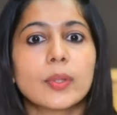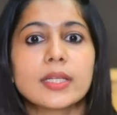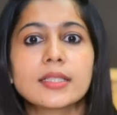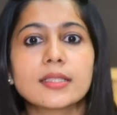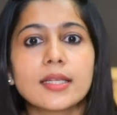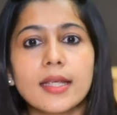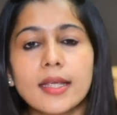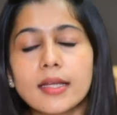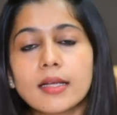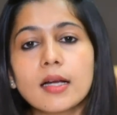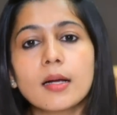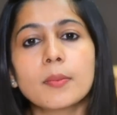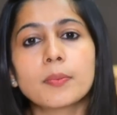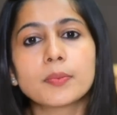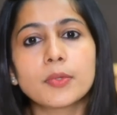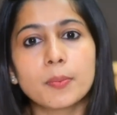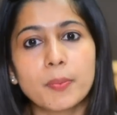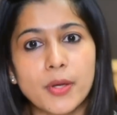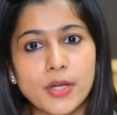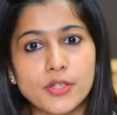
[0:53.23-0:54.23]
we take
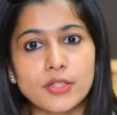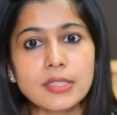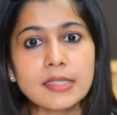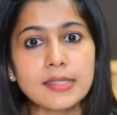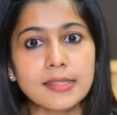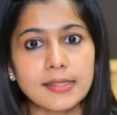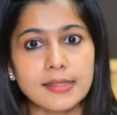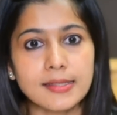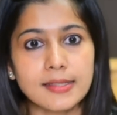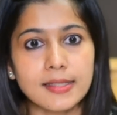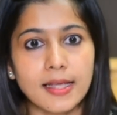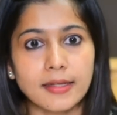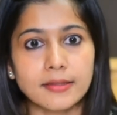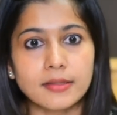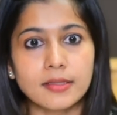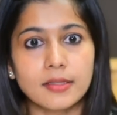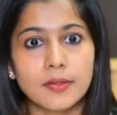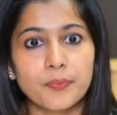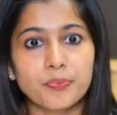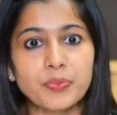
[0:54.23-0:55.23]
up the patient's
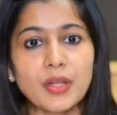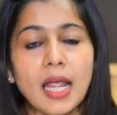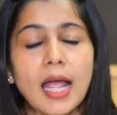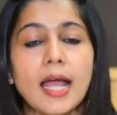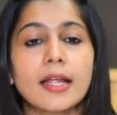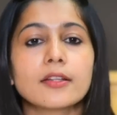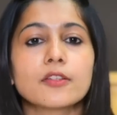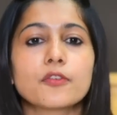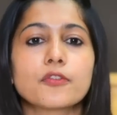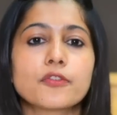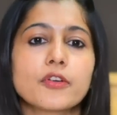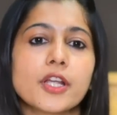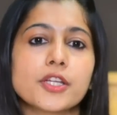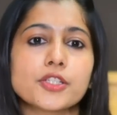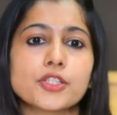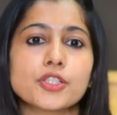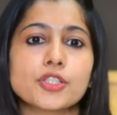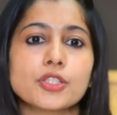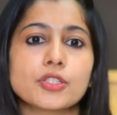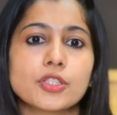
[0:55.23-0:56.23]
consent and the
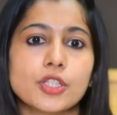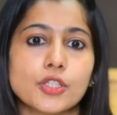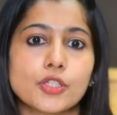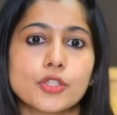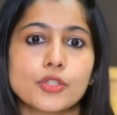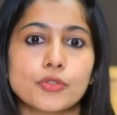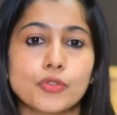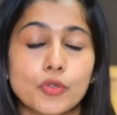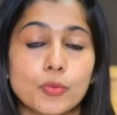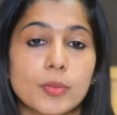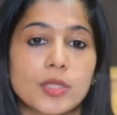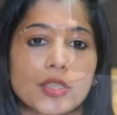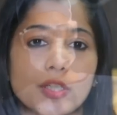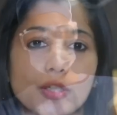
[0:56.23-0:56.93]
fresh tumor